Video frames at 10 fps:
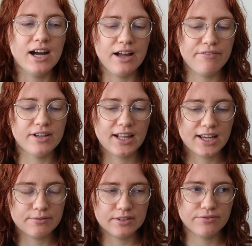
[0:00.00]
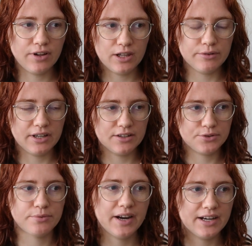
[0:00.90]
I felt like it was following a
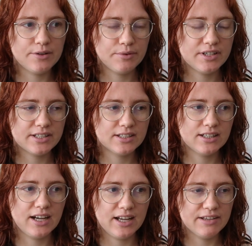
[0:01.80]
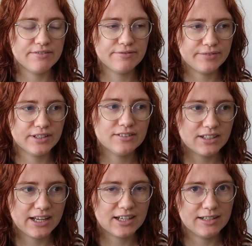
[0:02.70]
trend, which I feel
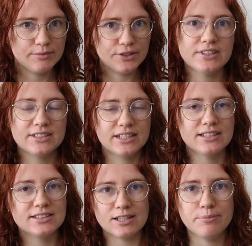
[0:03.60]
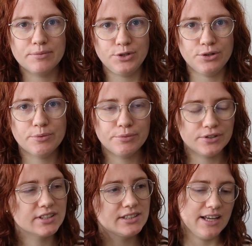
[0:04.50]
like I'm noticing in some newer
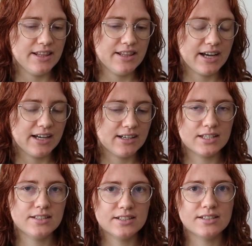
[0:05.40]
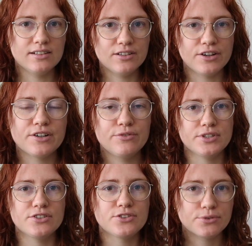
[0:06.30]
books, in that there's just a lot of
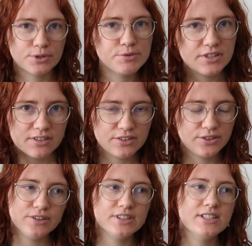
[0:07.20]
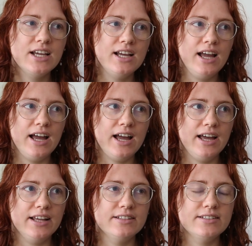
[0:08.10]
descriptions used
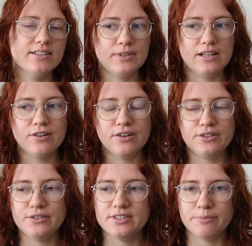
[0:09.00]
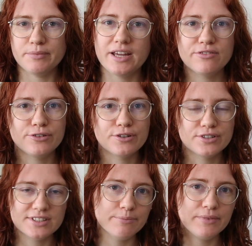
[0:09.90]
and they're not using metaphor or
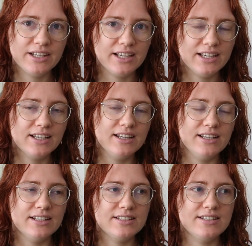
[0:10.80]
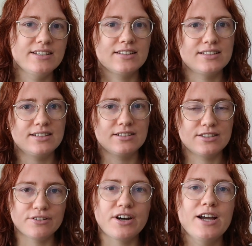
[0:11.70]
simile. It's just
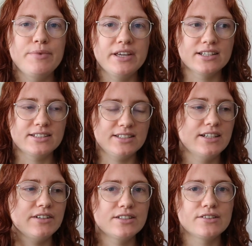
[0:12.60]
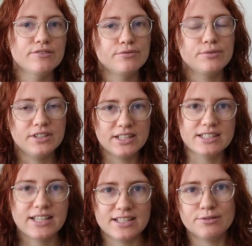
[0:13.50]
describing a series of, well, in
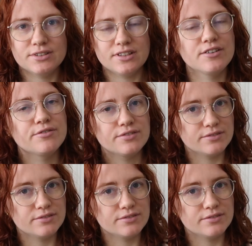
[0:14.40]
this case it was a lot of